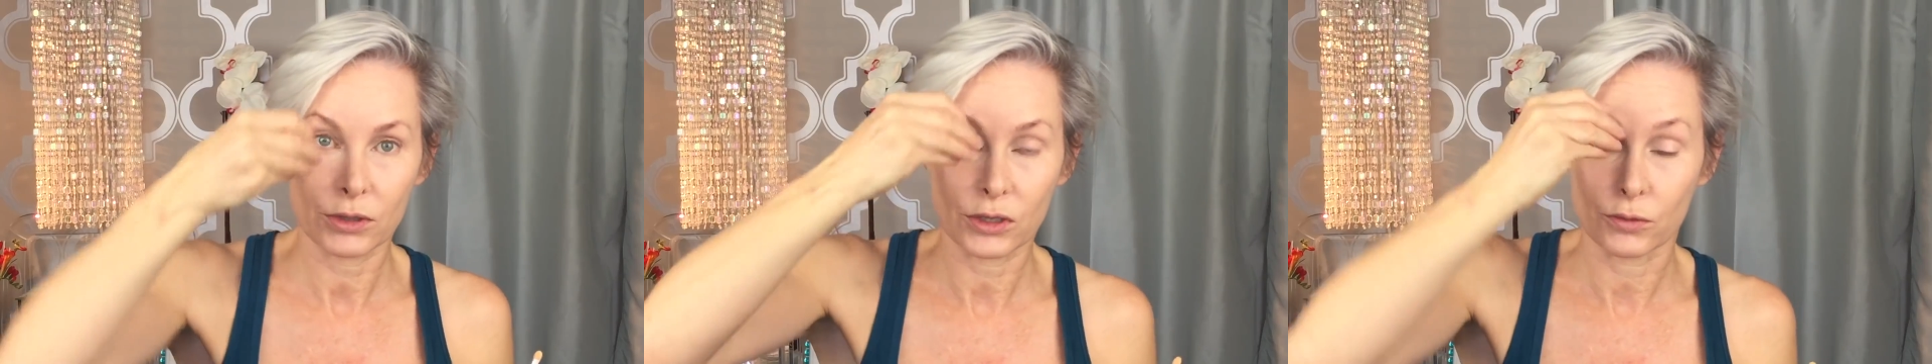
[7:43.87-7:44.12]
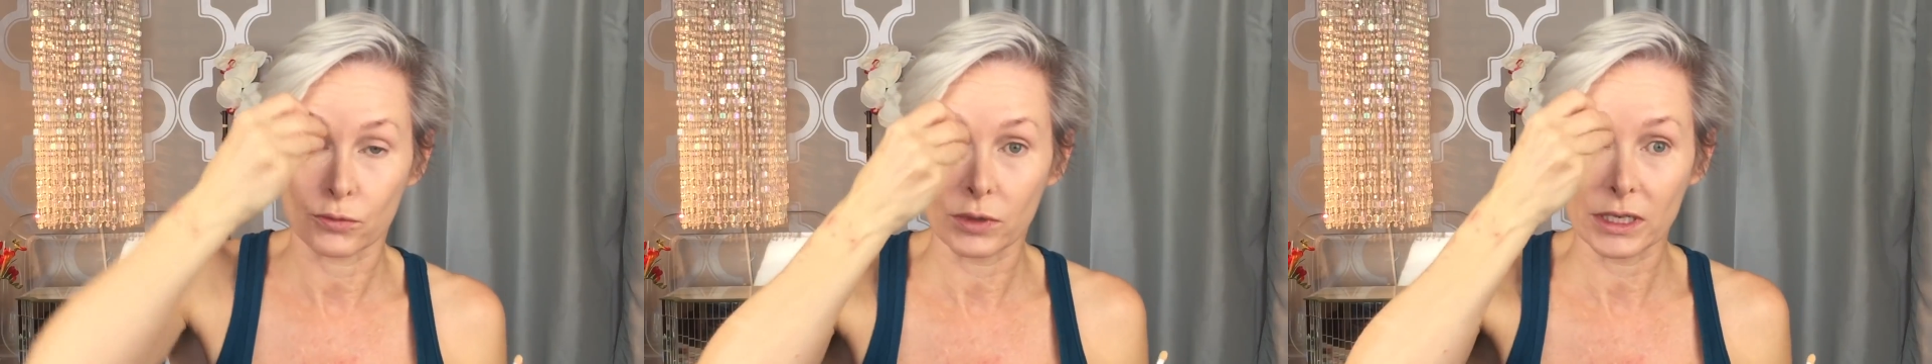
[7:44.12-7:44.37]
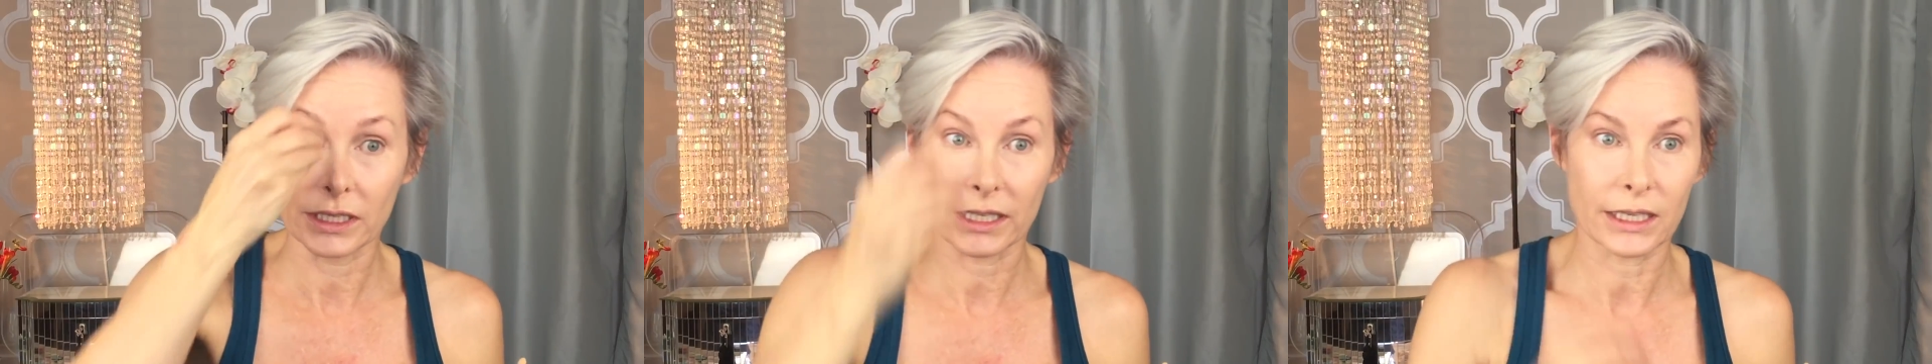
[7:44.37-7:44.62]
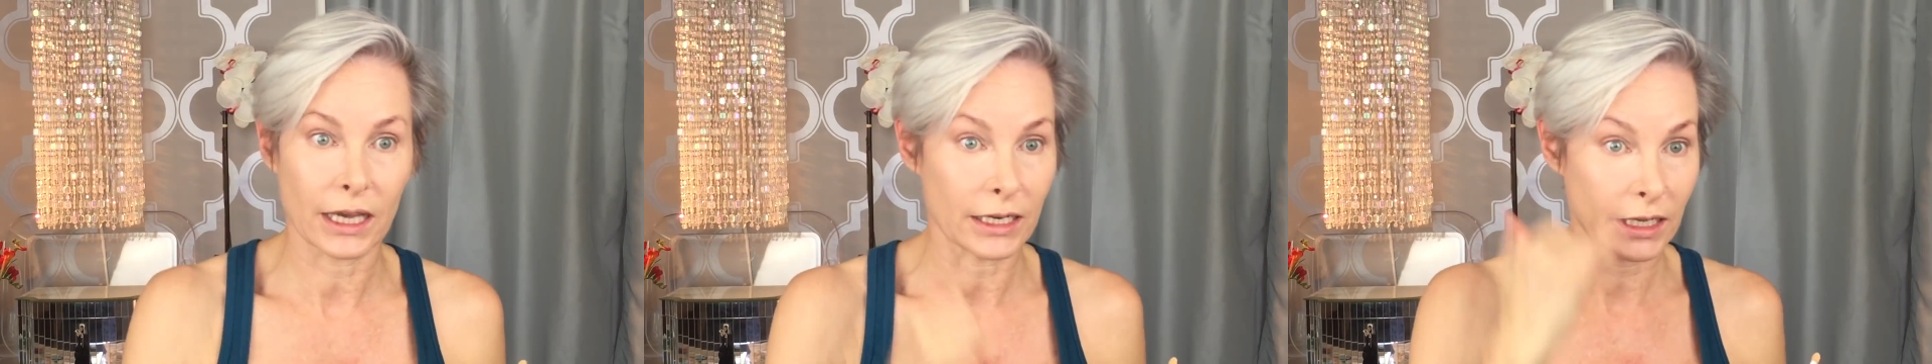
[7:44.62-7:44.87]
You can
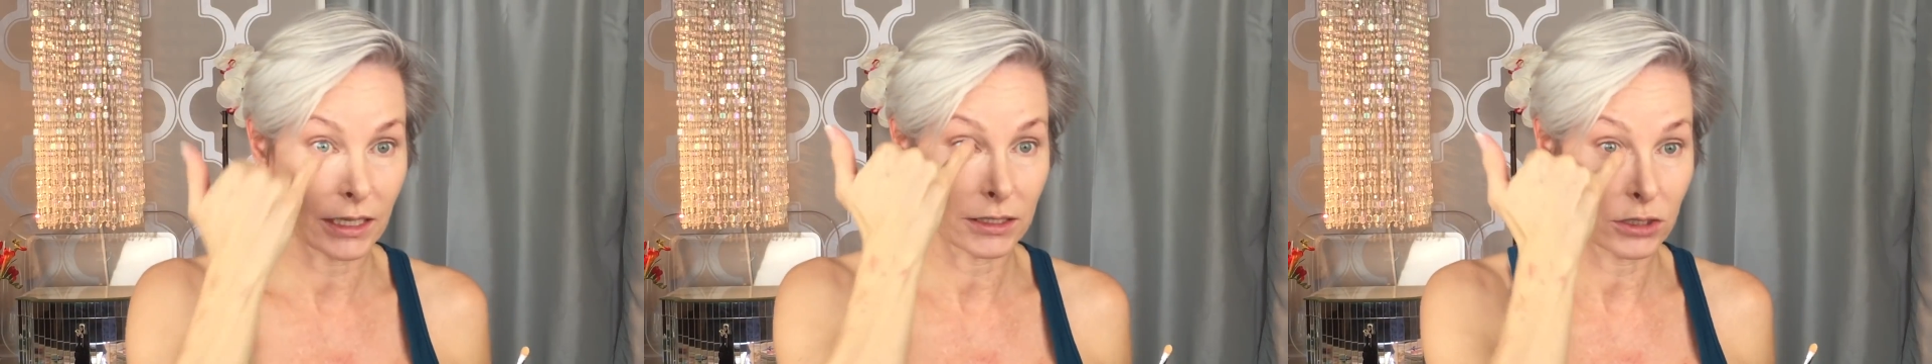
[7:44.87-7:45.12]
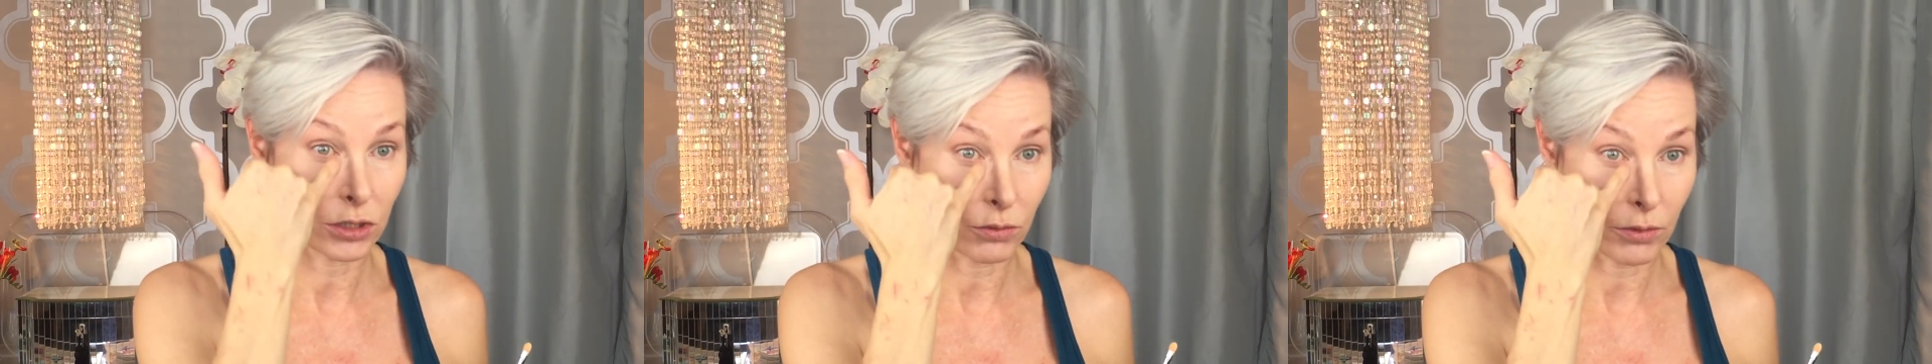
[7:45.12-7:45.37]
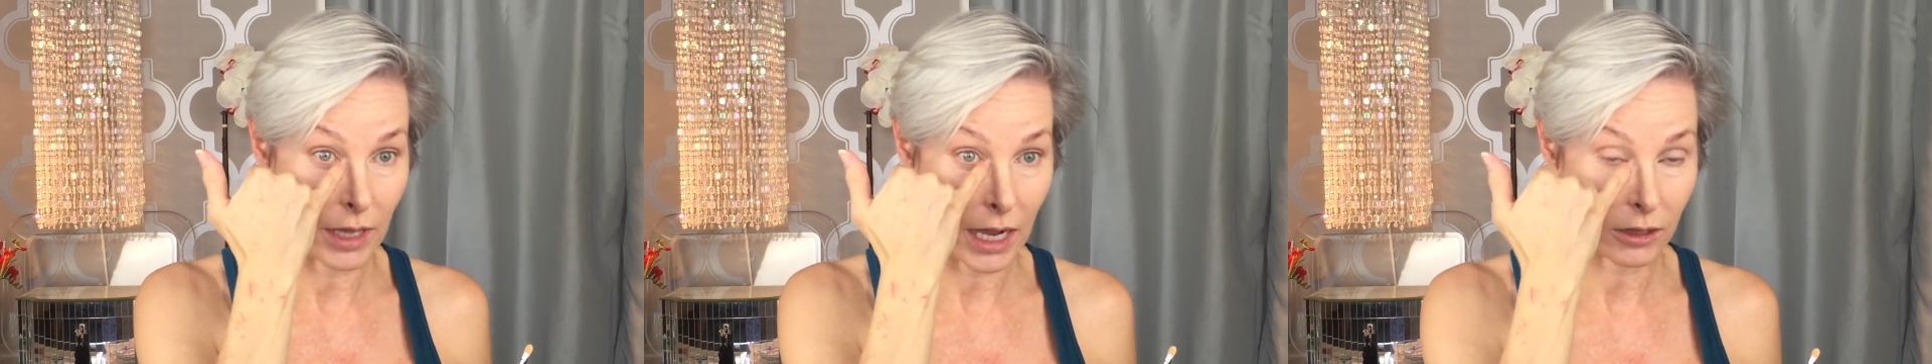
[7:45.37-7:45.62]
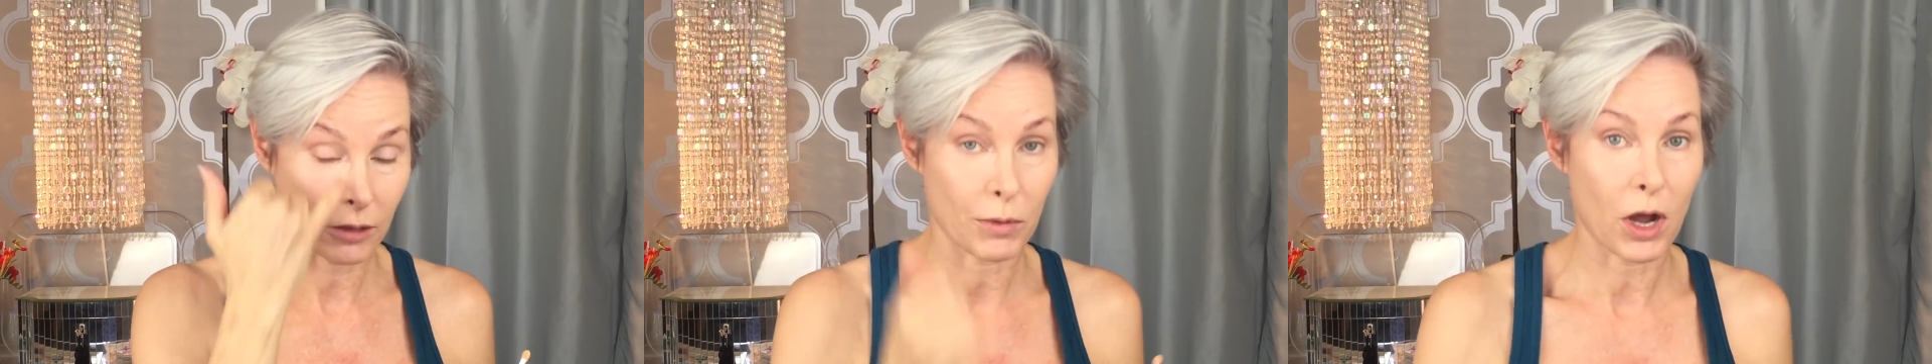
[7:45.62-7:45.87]
really get into
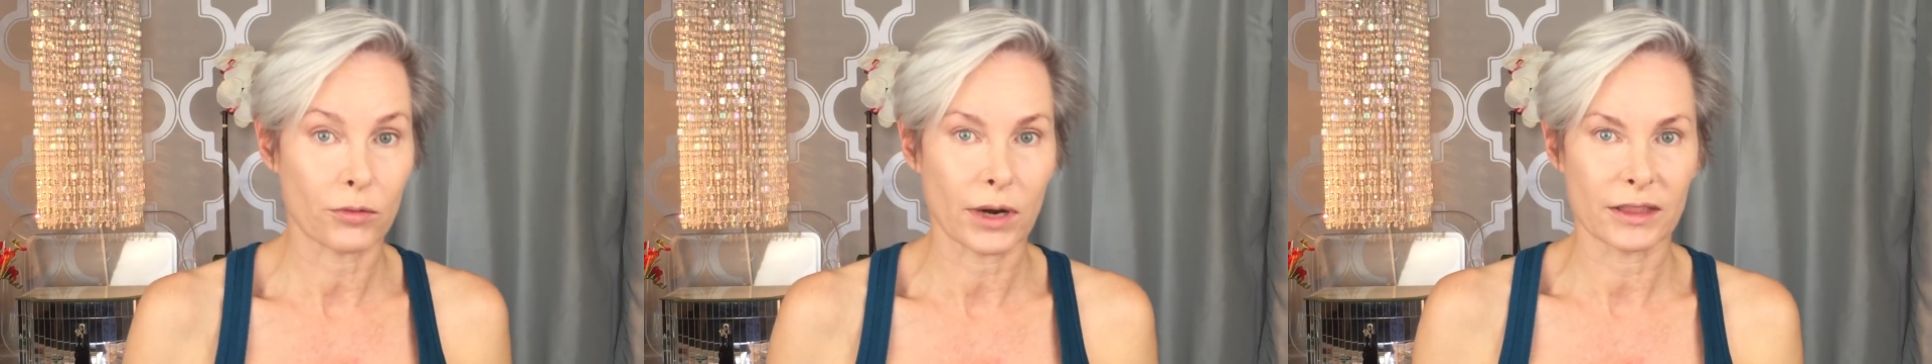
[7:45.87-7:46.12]
that spot